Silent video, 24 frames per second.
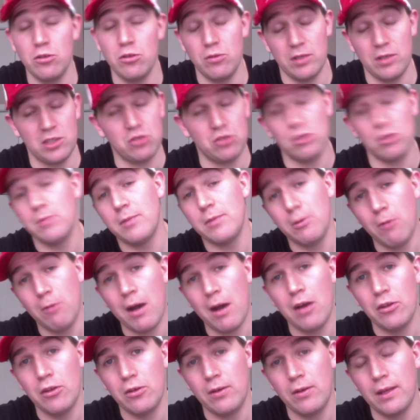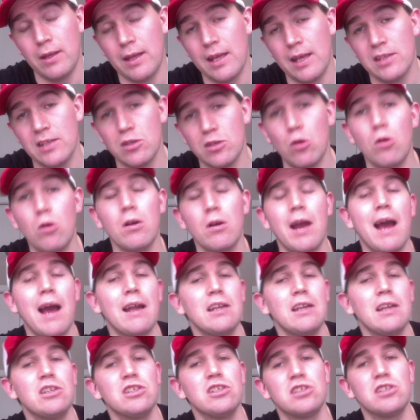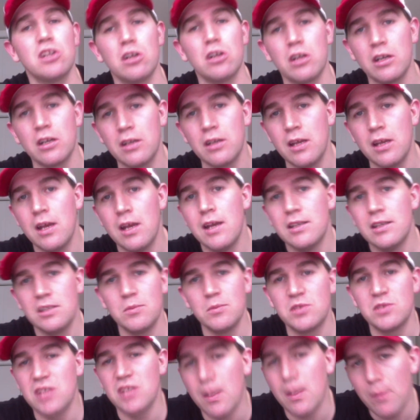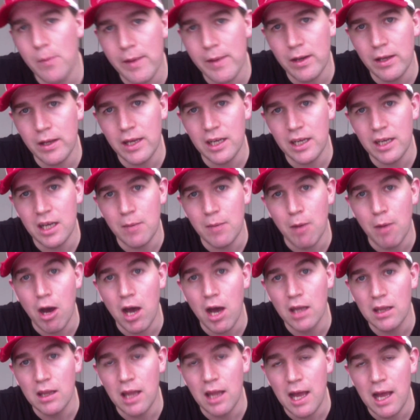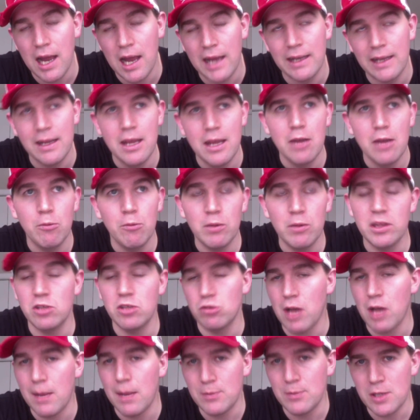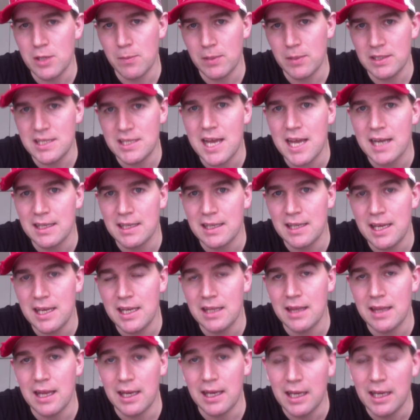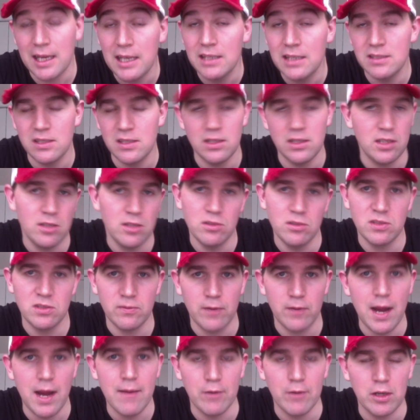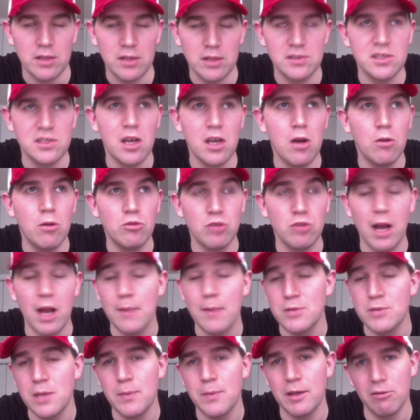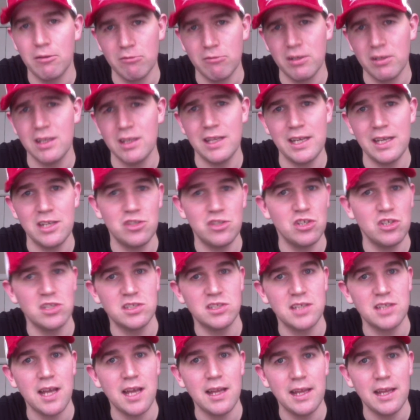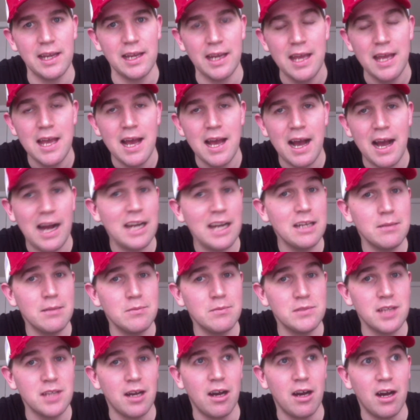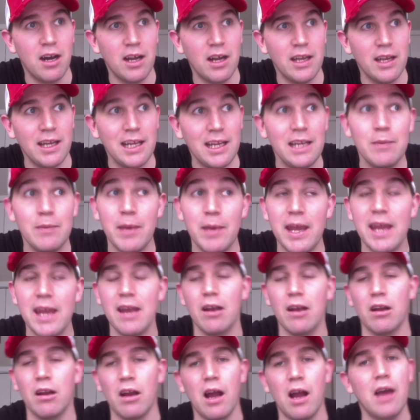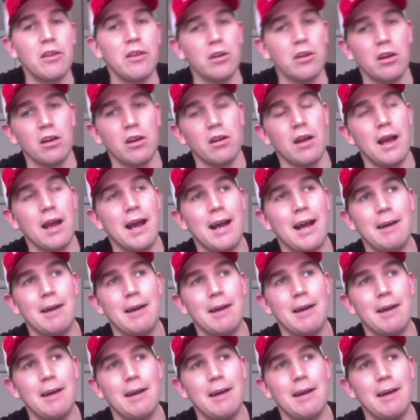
extremely well doing this, or how to just earn some supplemental income online with the dropshipping technique that he's used forever. And so dropshipping really is just selling items on eBay or other